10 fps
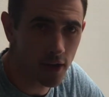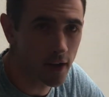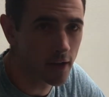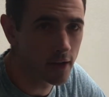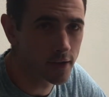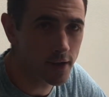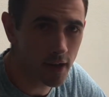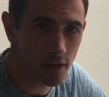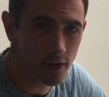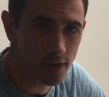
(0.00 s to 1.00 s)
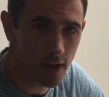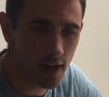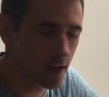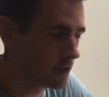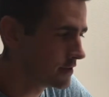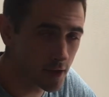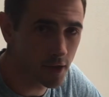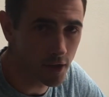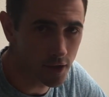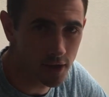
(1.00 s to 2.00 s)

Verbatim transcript: and secondly to that is you need a good